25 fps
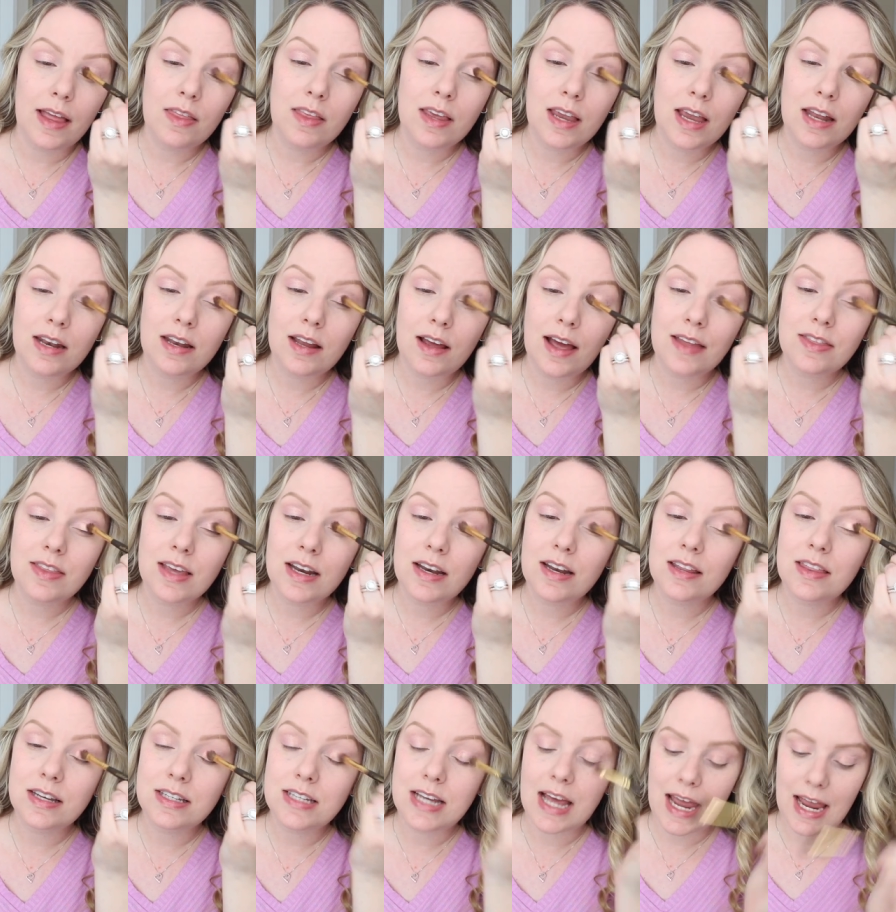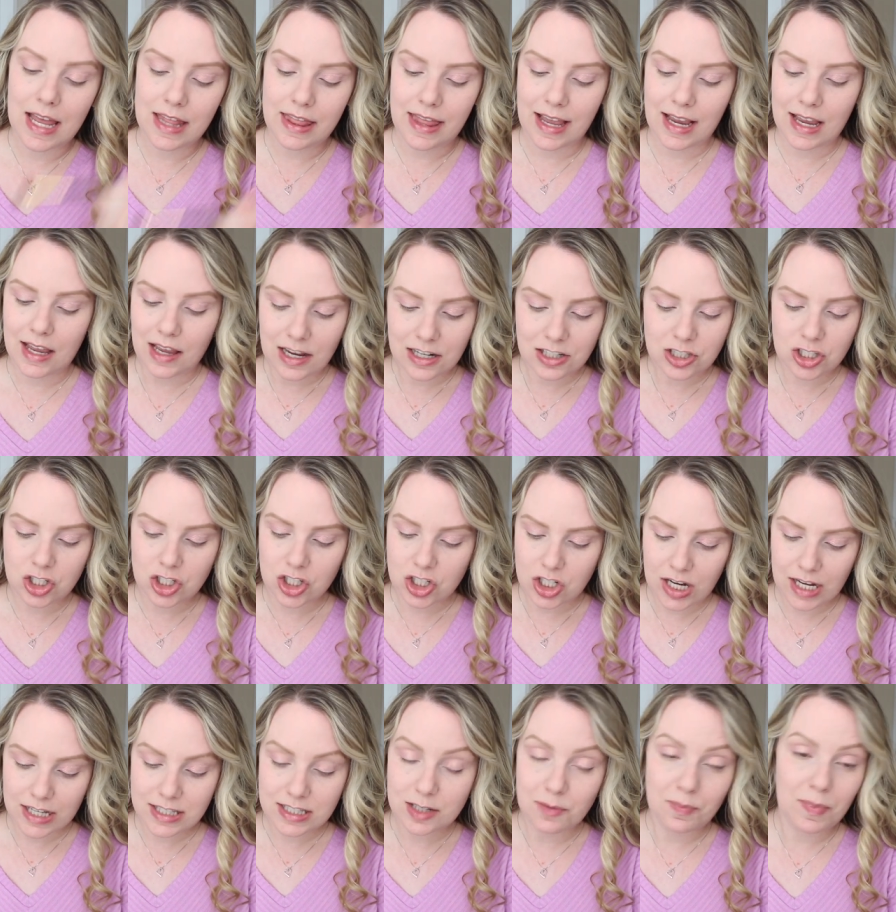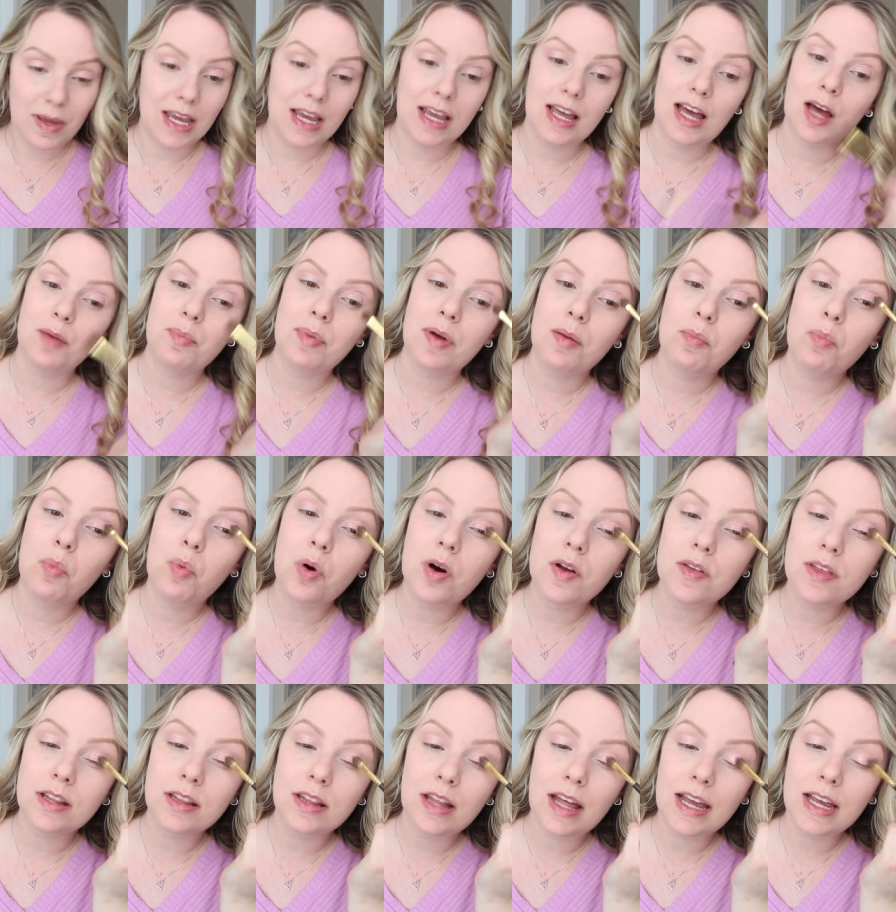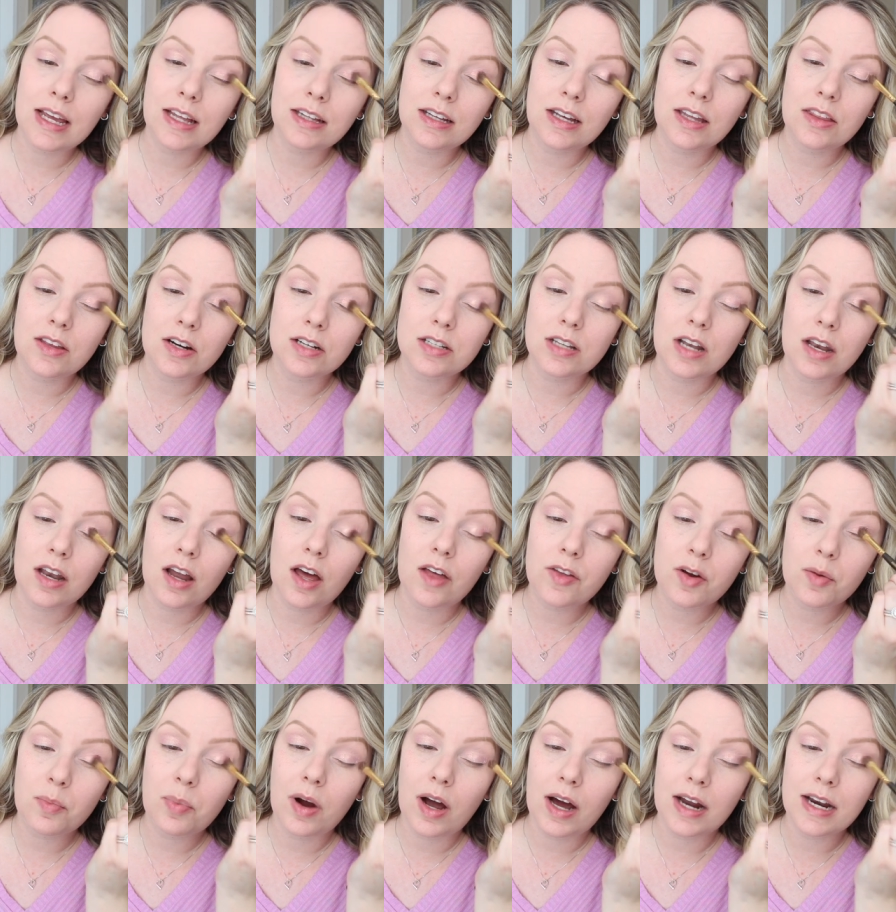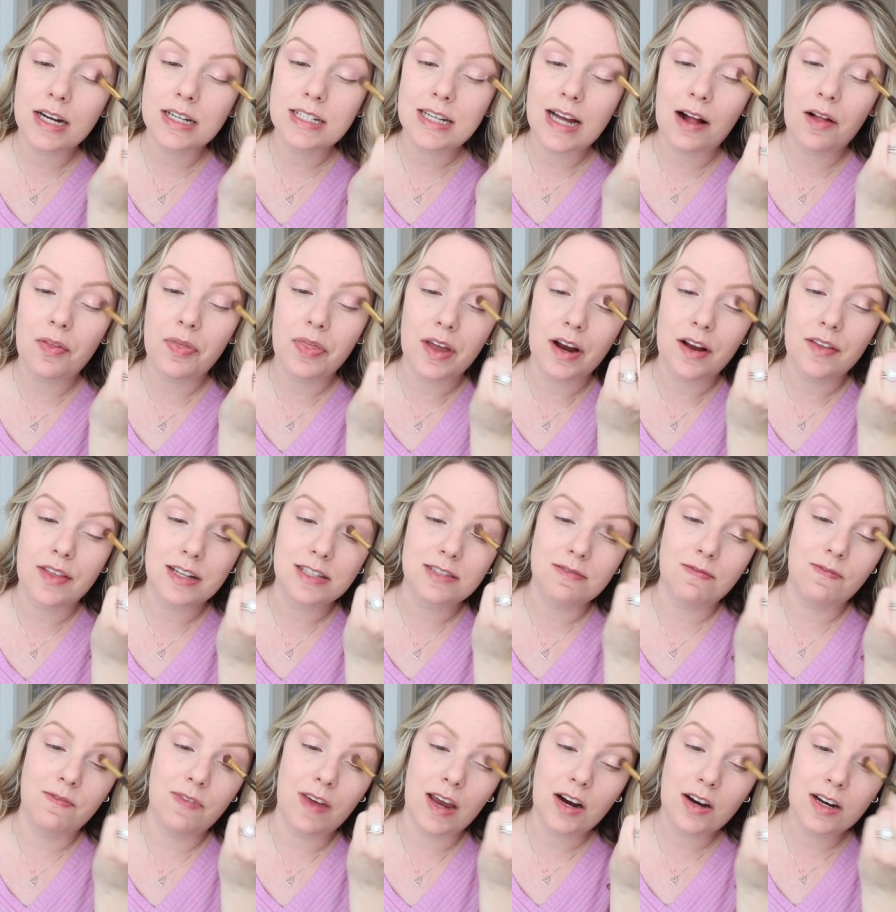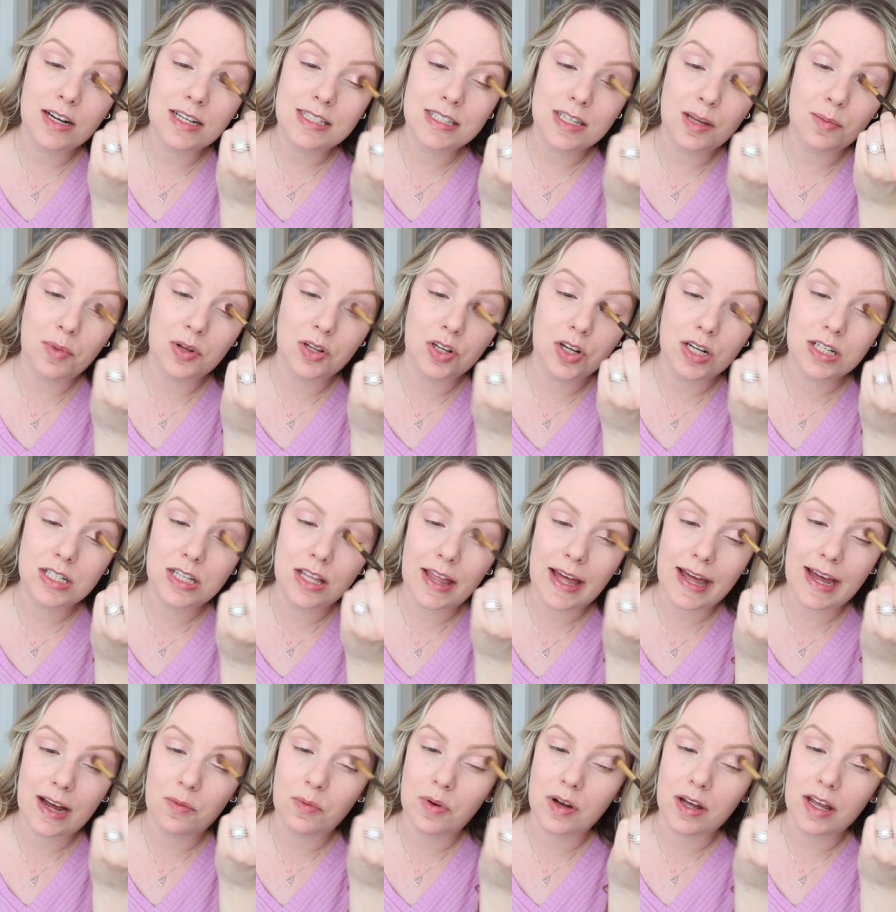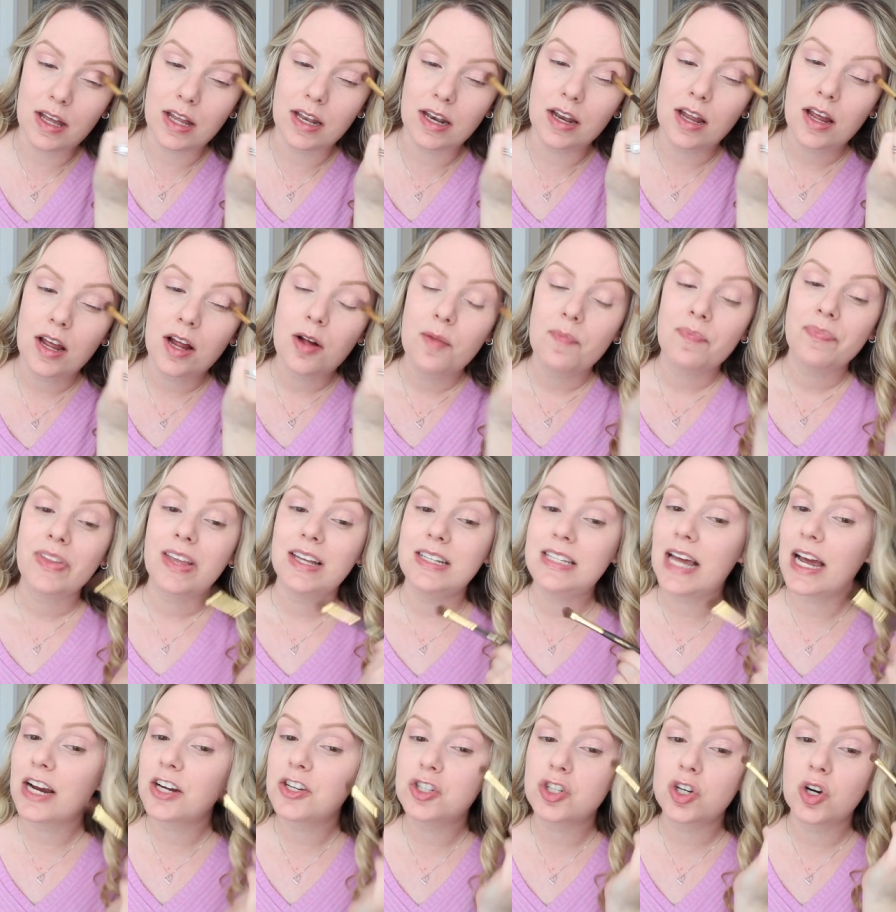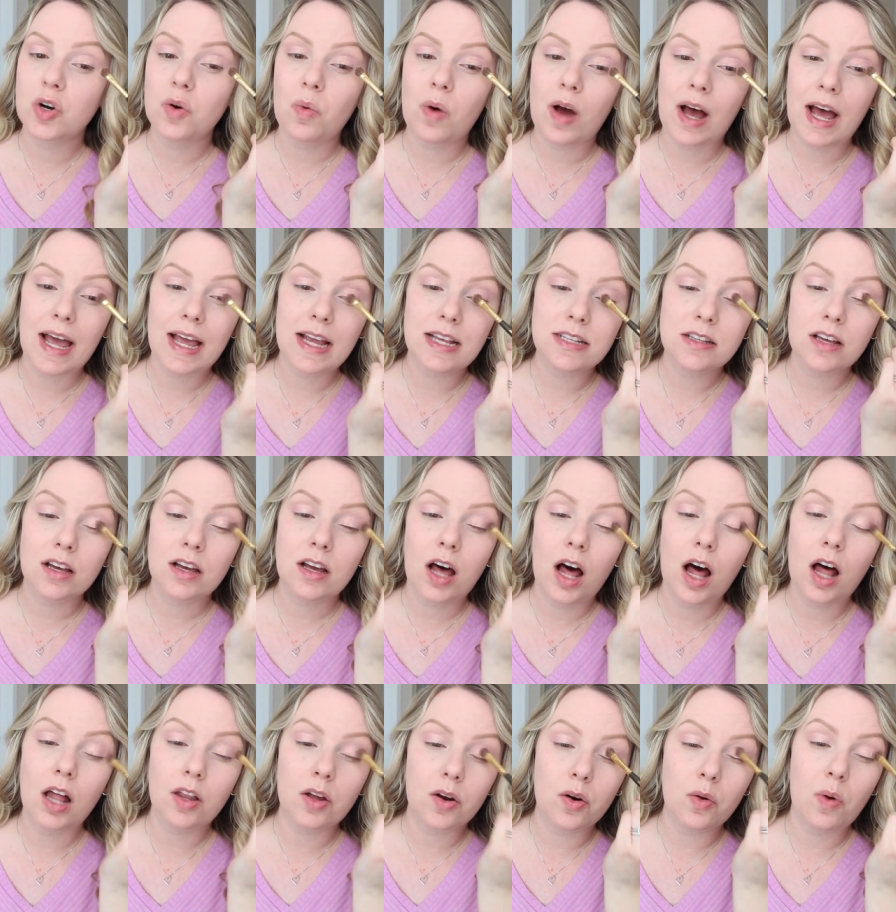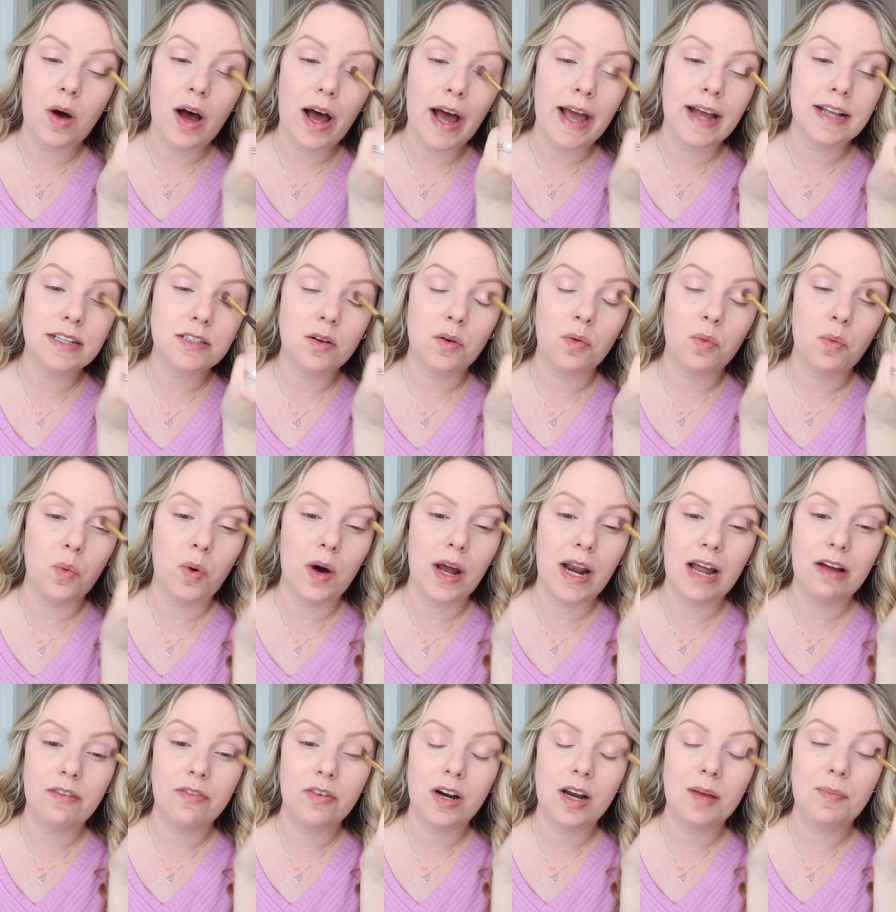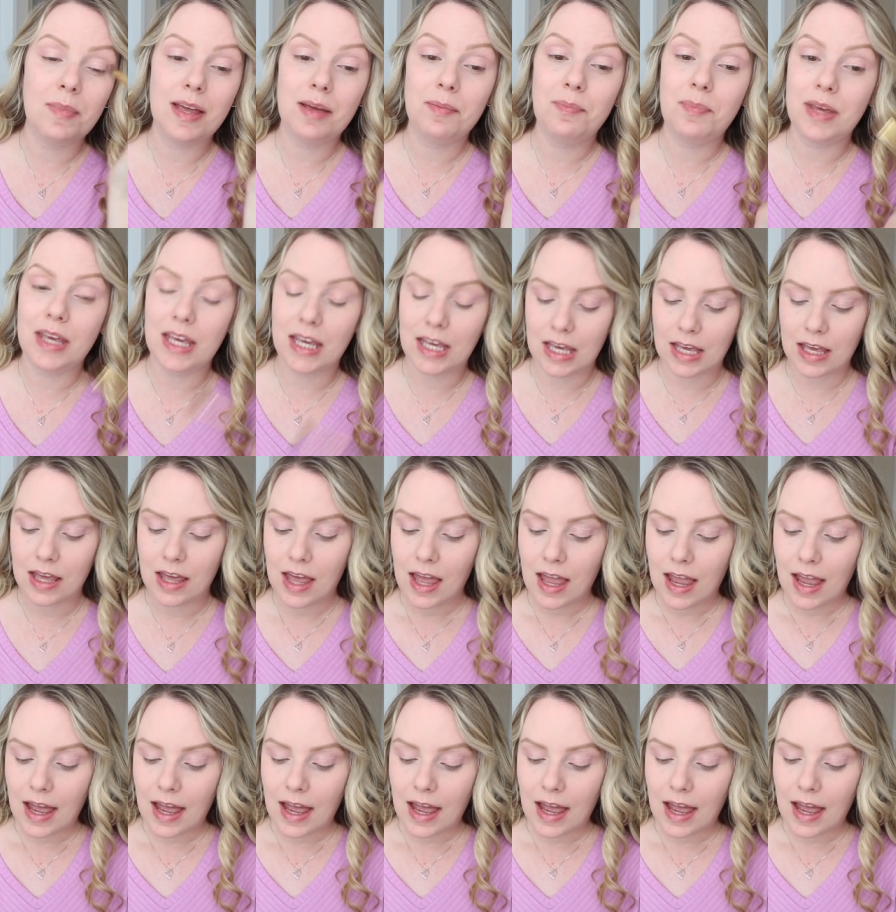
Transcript: In the end, at the end of the day, like it's just makeup. More than likely, there's another product out there that's very similar to that one texture wise, color wise, whatever it may be.